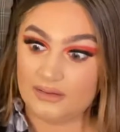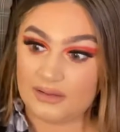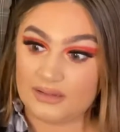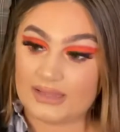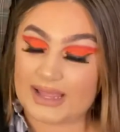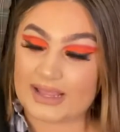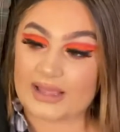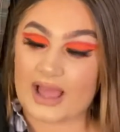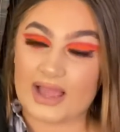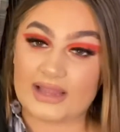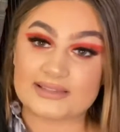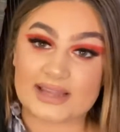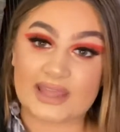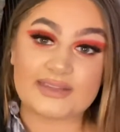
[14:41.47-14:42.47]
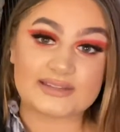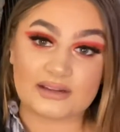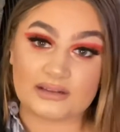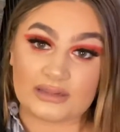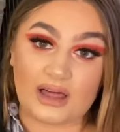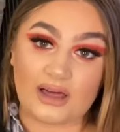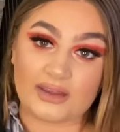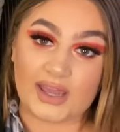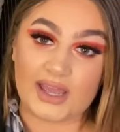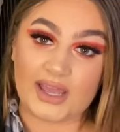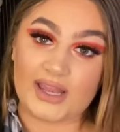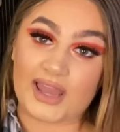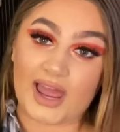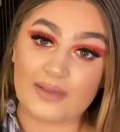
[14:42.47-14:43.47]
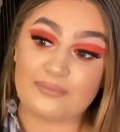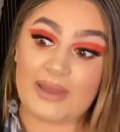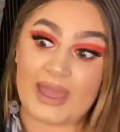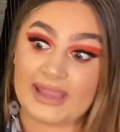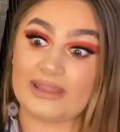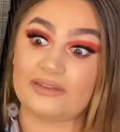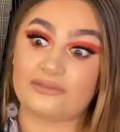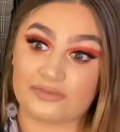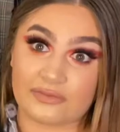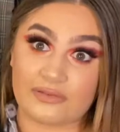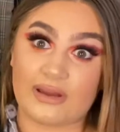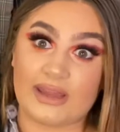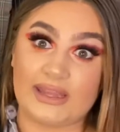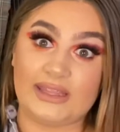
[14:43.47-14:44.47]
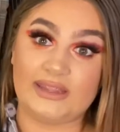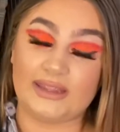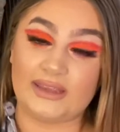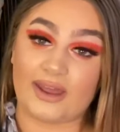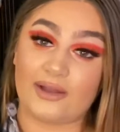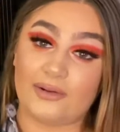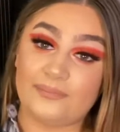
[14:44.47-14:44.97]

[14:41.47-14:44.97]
like I had to get this on Klarna, like paying free, you know?